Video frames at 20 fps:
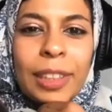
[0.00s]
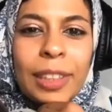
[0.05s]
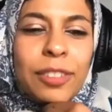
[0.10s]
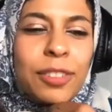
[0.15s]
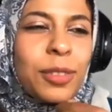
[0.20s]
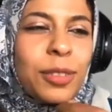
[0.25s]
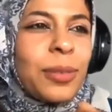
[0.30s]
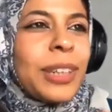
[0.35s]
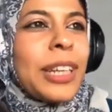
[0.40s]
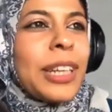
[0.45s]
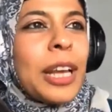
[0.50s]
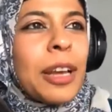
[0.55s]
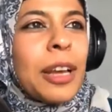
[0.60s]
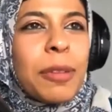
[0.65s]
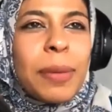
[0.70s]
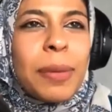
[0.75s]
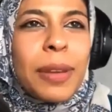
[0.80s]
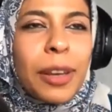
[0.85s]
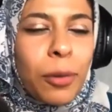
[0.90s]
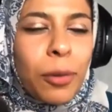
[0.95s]
That's a great.
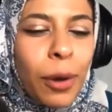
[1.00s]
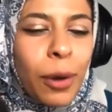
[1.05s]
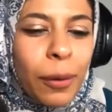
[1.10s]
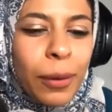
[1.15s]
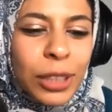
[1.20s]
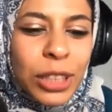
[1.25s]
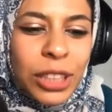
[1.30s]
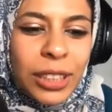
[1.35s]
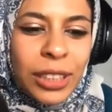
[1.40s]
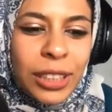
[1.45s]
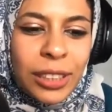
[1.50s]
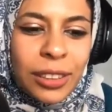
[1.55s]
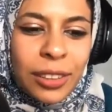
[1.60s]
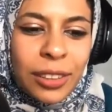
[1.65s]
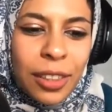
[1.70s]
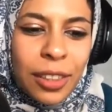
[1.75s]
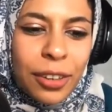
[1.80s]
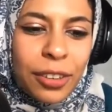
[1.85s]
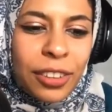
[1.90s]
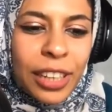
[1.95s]
Maybe a quick question
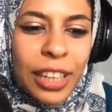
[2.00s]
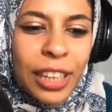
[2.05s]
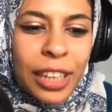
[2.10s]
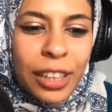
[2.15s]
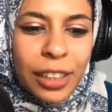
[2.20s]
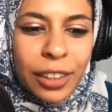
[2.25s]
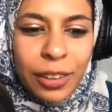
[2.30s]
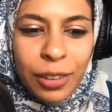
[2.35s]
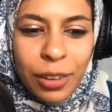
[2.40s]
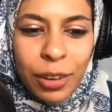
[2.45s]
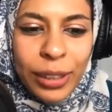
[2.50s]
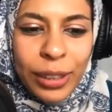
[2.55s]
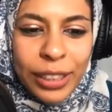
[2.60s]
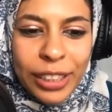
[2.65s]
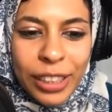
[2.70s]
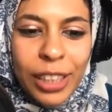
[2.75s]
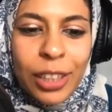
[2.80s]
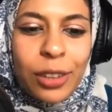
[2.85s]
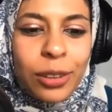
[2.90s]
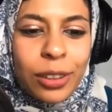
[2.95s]
here. If there is any
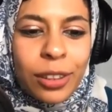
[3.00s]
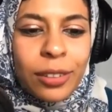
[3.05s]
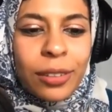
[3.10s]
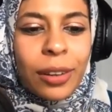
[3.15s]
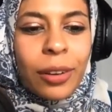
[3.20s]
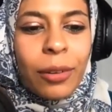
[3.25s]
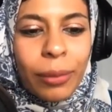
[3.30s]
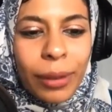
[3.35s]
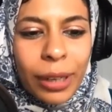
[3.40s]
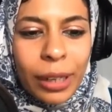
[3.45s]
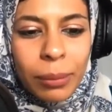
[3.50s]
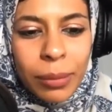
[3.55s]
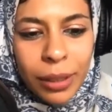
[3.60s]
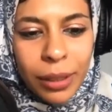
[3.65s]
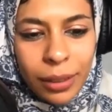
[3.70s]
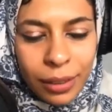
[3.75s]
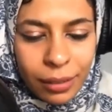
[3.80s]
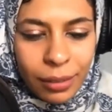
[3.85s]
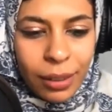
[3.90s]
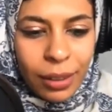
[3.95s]
critique or
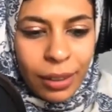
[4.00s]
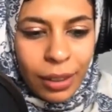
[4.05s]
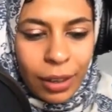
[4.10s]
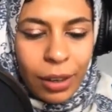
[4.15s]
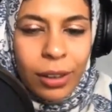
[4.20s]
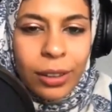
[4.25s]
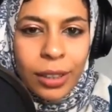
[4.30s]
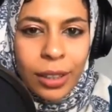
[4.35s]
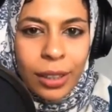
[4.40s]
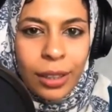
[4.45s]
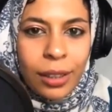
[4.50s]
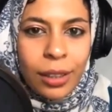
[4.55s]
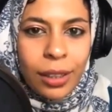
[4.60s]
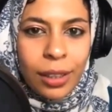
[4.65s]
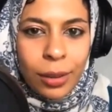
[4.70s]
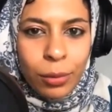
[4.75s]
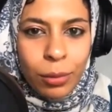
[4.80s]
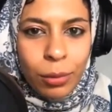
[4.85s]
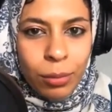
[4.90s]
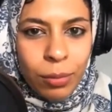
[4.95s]
disagreement regarding
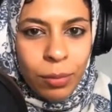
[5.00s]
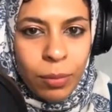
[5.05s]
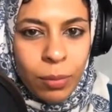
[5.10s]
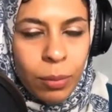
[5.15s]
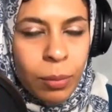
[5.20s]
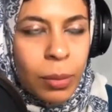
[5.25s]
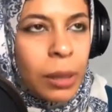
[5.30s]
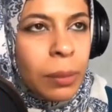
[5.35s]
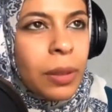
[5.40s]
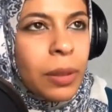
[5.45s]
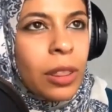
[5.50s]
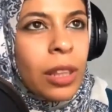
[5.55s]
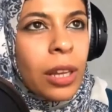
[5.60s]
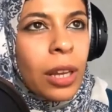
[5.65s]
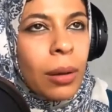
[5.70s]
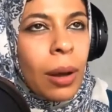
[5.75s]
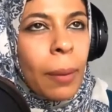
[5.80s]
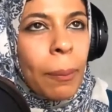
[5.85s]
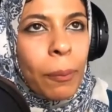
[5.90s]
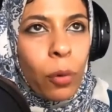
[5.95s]
maybe
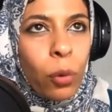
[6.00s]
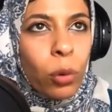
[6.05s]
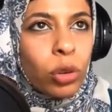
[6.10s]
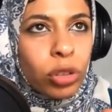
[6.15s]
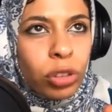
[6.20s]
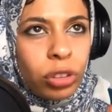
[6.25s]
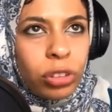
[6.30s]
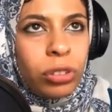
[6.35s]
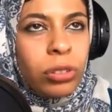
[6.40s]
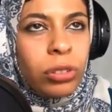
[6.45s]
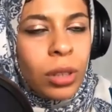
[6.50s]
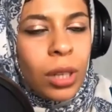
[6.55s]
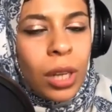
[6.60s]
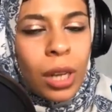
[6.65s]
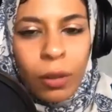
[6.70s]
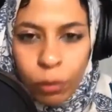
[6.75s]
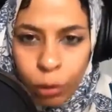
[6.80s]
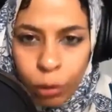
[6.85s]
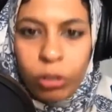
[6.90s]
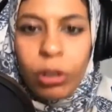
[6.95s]
the approaches
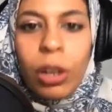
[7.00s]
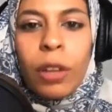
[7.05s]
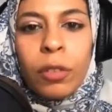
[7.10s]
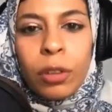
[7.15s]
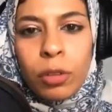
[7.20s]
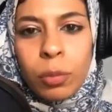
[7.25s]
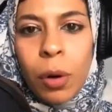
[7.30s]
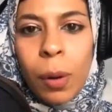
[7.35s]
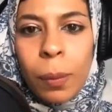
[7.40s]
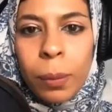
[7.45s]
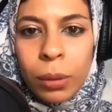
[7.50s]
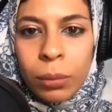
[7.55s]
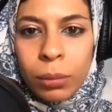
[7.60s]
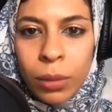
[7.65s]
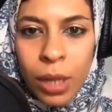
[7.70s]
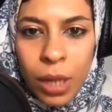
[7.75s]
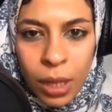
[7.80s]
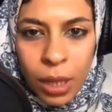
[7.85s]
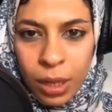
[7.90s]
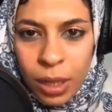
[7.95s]
for solving this
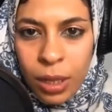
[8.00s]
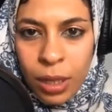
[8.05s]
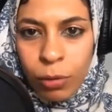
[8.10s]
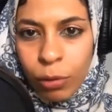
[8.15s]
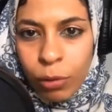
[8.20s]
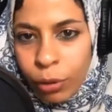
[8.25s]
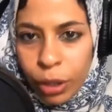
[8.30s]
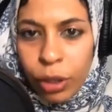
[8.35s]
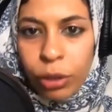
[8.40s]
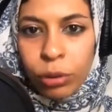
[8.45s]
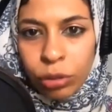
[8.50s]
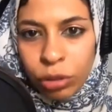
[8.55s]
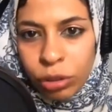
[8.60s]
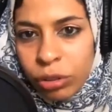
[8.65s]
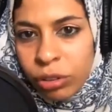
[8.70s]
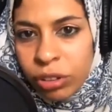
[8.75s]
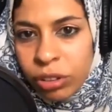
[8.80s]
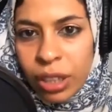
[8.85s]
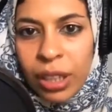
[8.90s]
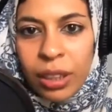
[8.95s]
problem, for you,
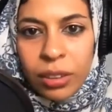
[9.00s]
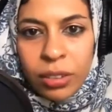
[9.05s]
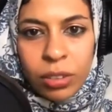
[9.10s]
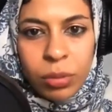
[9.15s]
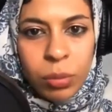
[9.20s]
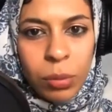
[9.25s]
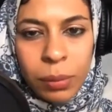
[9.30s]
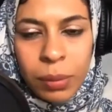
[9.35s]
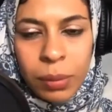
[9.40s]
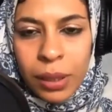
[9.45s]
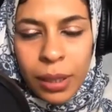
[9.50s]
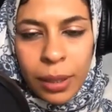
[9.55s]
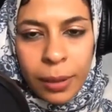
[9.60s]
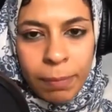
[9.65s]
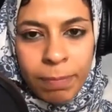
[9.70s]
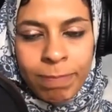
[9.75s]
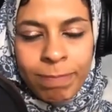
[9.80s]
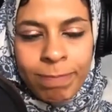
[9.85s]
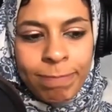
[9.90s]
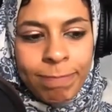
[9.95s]
do you think there's
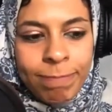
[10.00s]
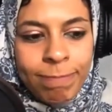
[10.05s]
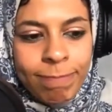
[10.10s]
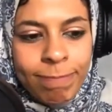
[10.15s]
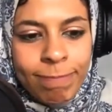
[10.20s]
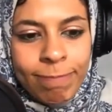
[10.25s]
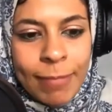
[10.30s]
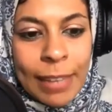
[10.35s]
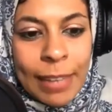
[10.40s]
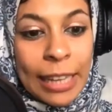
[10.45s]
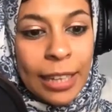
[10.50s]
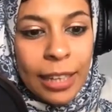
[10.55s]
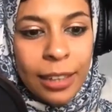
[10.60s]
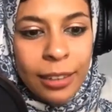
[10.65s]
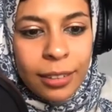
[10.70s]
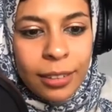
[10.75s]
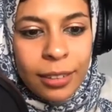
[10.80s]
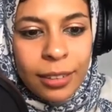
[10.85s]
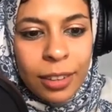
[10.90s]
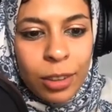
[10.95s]
maybe,
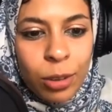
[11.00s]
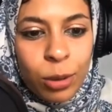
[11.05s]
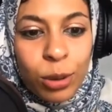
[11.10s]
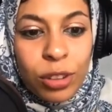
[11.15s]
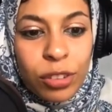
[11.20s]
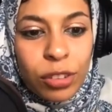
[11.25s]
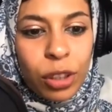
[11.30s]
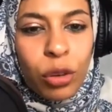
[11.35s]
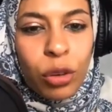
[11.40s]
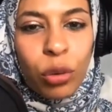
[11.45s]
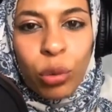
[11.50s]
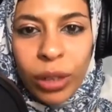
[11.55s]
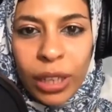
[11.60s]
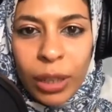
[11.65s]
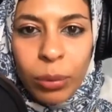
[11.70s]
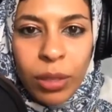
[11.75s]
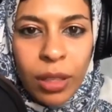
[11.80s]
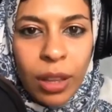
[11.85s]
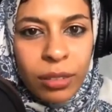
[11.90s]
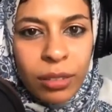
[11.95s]
you
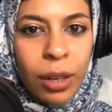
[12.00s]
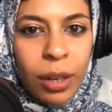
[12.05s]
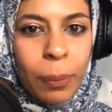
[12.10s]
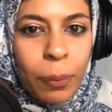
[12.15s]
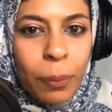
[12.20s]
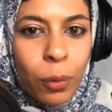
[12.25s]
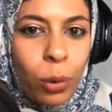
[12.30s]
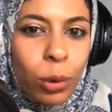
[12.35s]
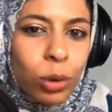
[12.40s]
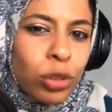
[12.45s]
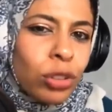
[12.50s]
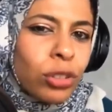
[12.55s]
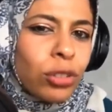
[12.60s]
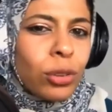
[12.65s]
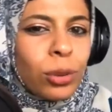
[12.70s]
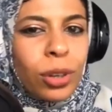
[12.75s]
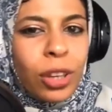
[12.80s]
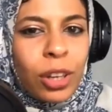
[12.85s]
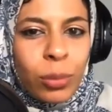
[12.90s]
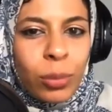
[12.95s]
disagree with other
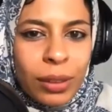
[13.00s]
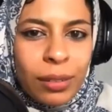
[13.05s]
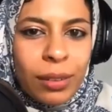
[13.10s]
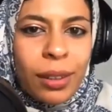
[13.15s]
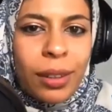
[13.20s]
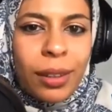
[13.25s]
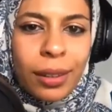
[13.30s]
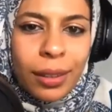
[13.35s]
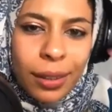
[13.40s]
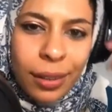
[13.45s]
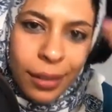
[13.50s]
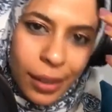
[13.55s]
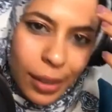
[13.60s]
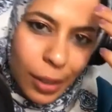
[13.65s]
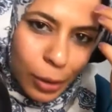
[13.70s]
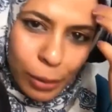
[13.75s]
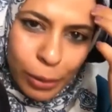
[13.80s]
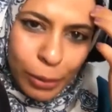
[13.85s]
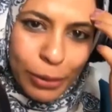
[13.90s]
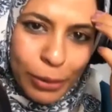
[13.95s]
approaches or critique,
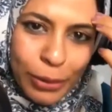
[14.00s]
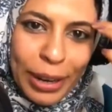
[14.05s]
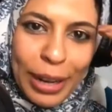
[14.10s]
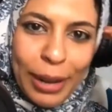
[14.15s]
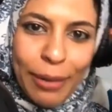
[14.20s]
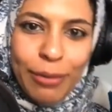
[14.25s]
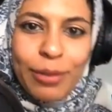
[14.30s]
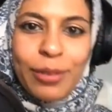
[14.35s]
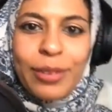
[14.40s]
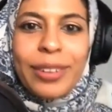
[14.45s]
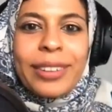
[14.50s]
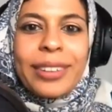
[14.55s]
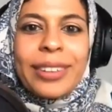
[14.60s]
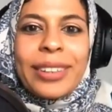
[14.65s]
or you don't have?